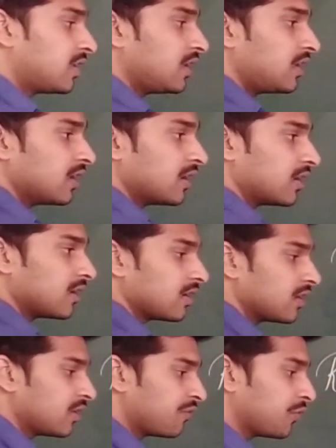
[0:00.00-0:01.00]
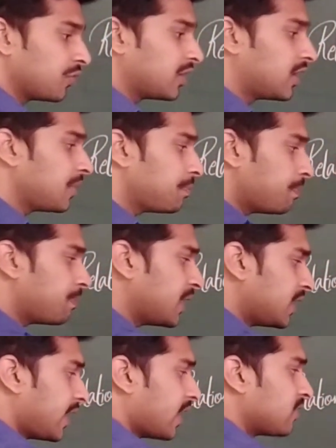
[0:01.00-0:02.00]
here if you dip
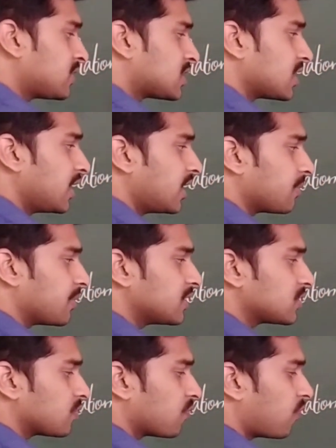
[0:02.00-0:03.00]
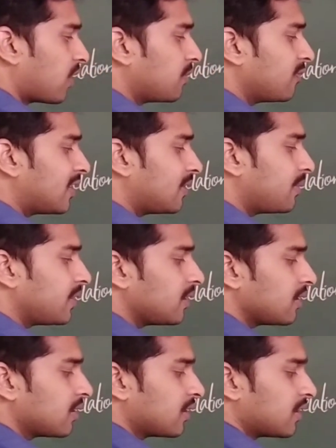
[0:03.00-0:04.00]
it and see it, means one will
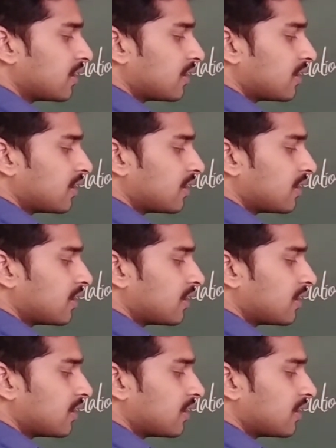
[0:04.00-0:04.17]
be